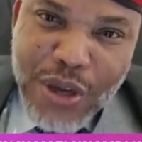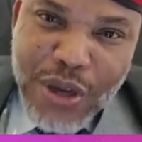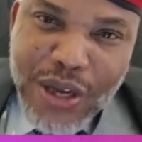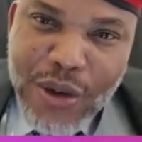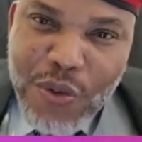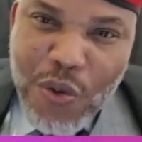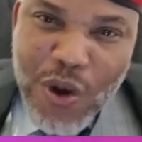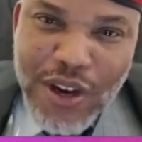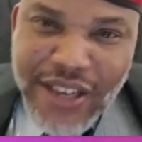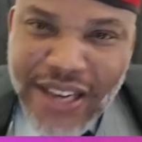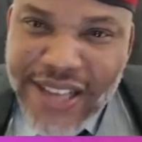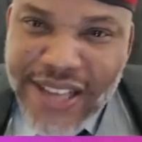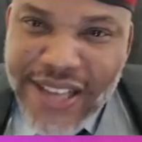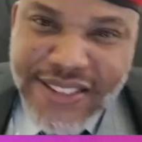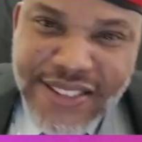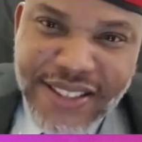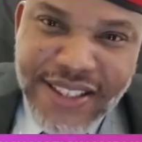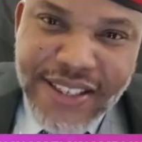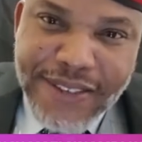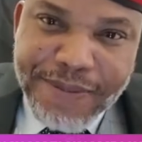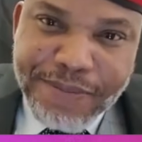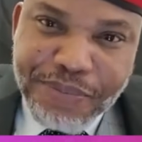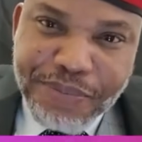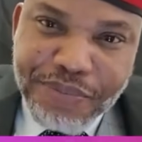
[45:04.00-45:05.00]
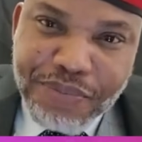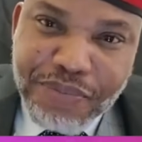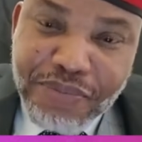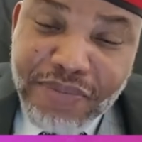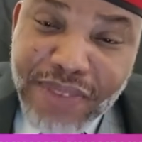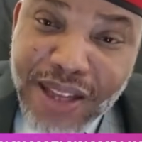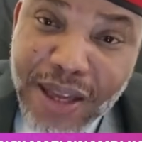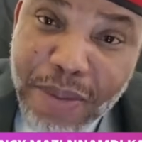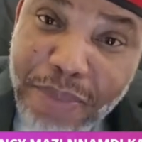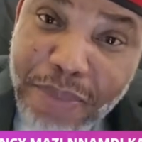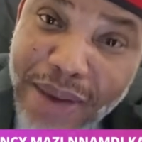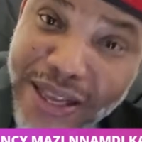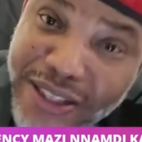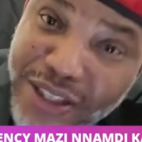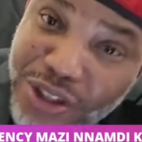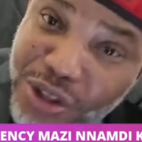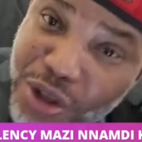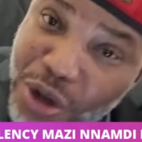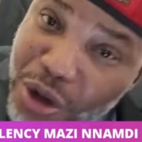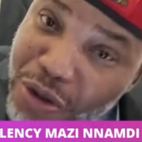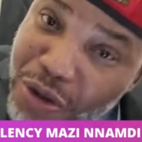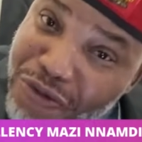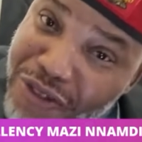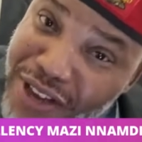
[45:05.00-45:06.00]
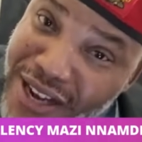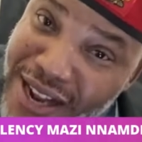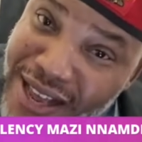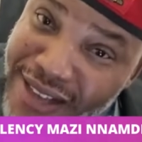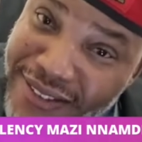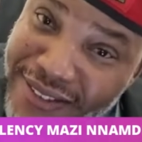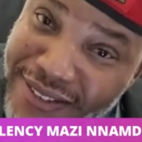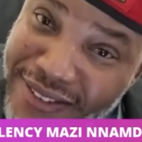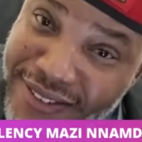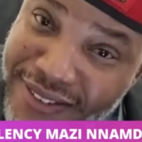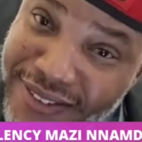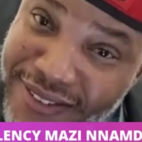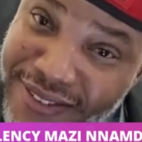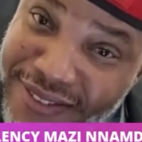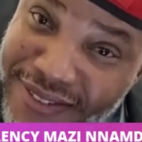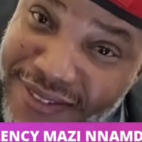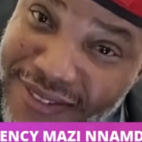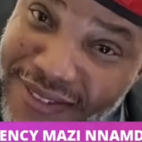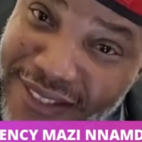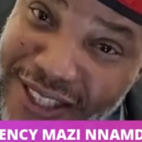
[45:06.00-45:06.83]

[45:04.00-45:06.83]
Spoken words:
doing one Nigeria. But your village